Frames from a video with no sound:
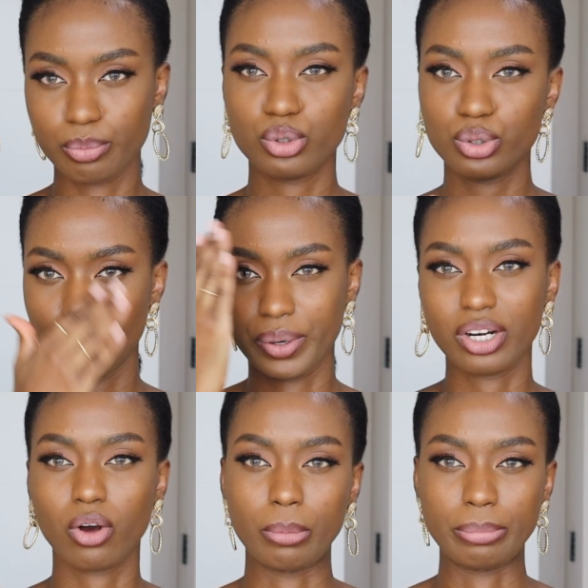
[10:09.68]
showing
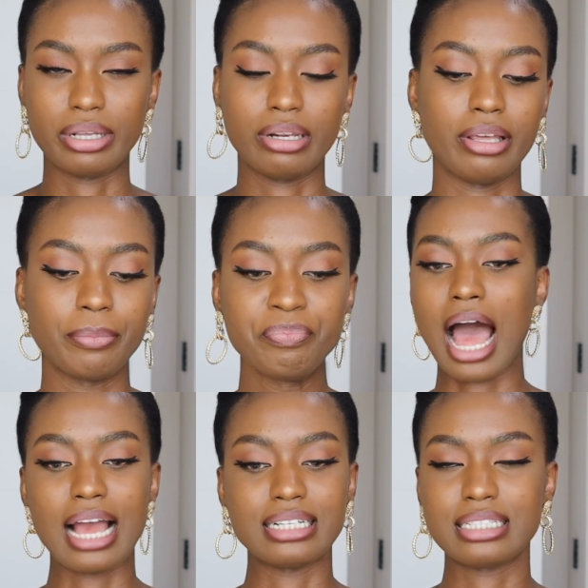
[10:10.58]
completely.
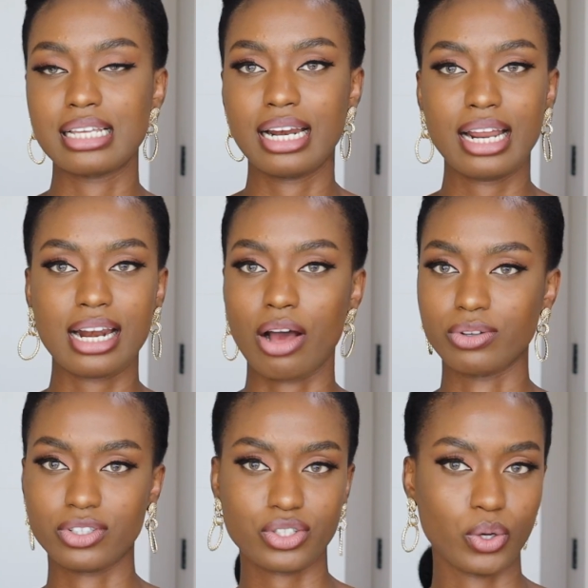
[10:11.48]
I decided I
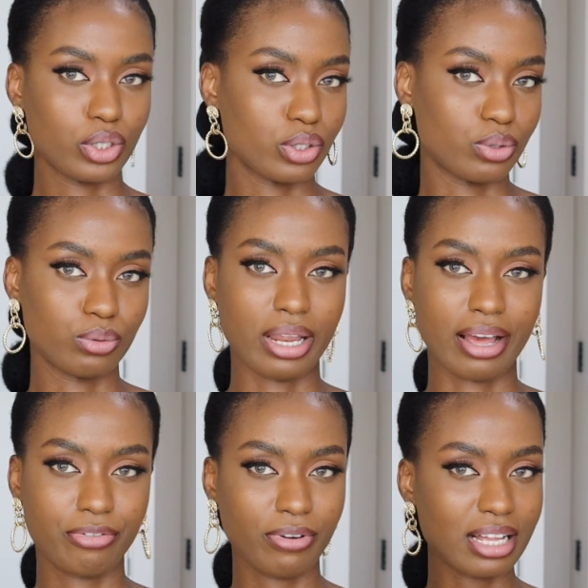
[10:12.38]
was just going to do
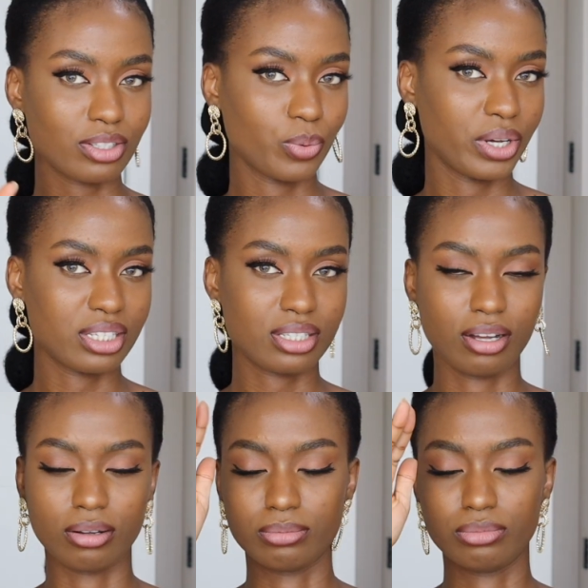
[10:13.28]
like flat twist,
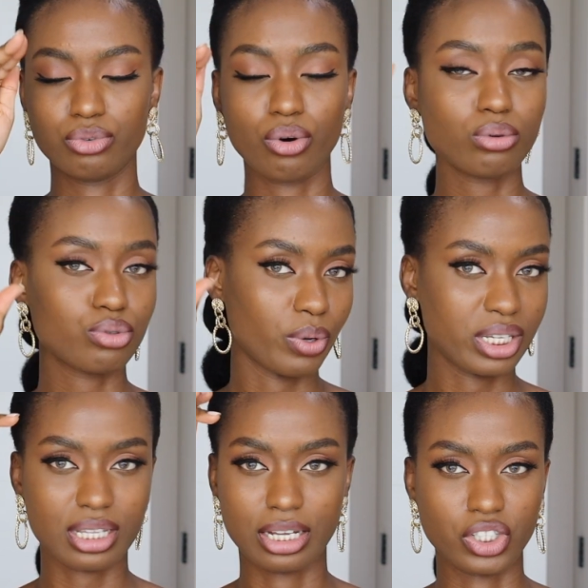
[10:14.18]
roll
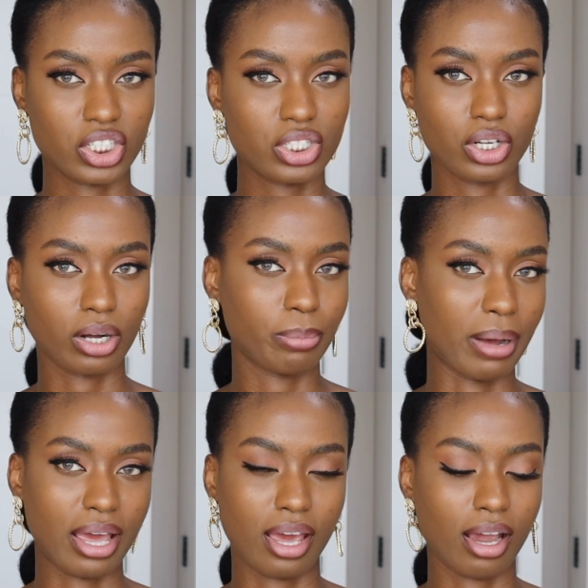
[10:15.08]
twist, and just tuck my
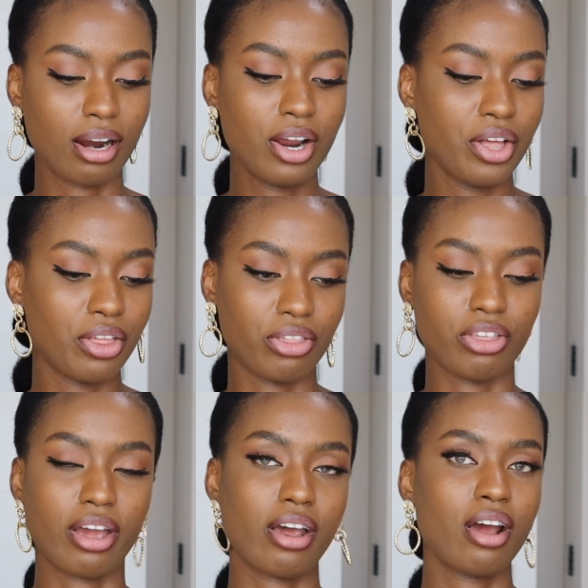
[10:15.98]
hair
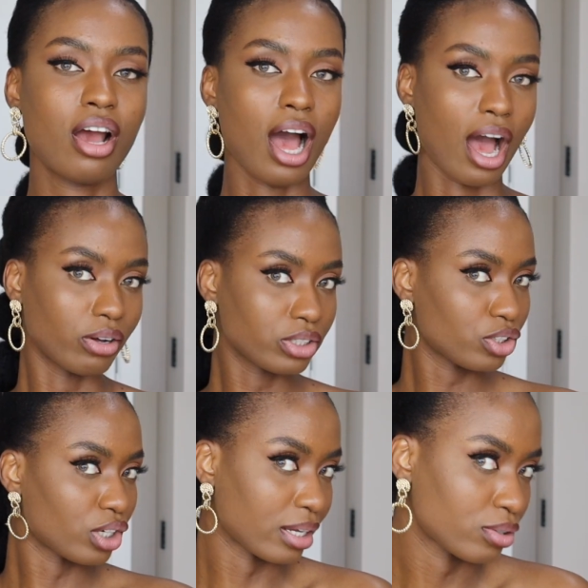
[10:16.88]
there. I also
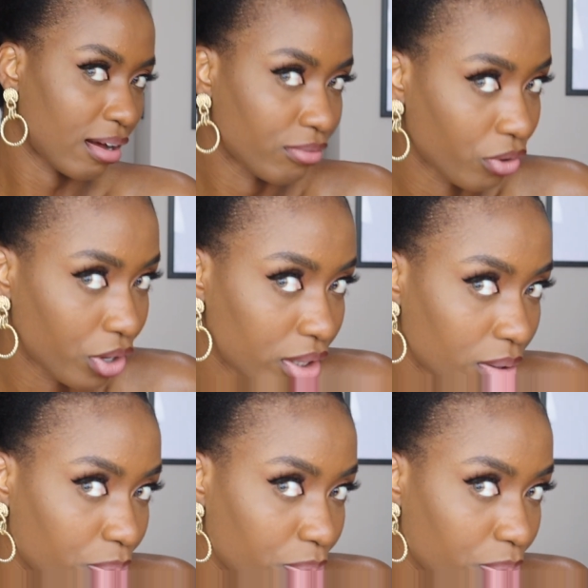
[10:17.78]
tried to avoid the